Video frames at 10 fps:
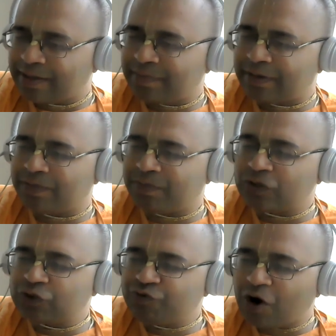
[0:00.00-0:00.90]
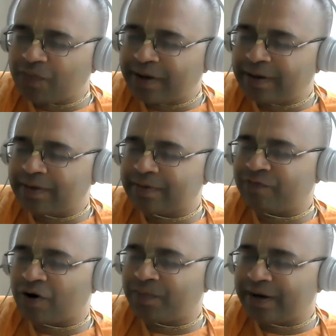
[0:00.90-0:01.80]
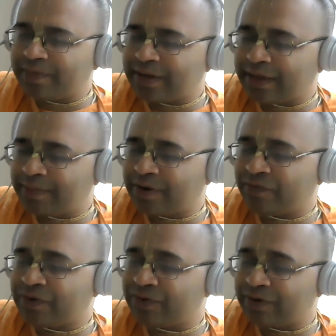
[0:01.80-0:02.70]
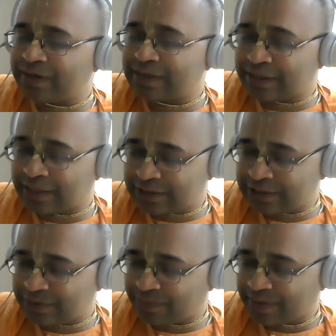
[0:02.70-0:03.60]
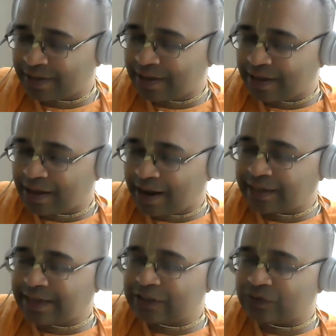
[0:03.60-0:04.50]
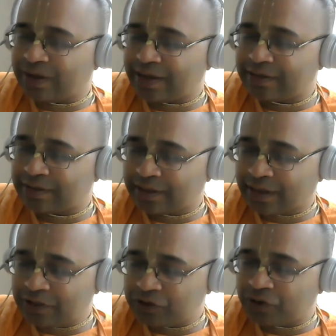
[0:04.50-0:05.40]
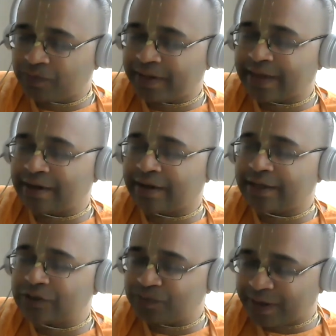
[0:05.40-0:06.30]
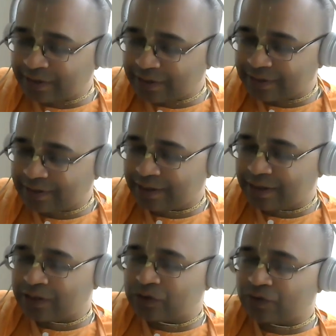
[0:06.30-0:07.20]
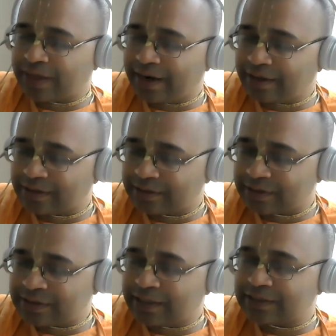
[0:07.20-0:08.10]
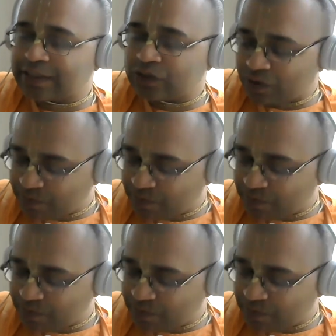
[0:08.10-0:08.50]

But the most formidable enemy of everyone is lust. And that's why the king should make an arrangement so that the citizens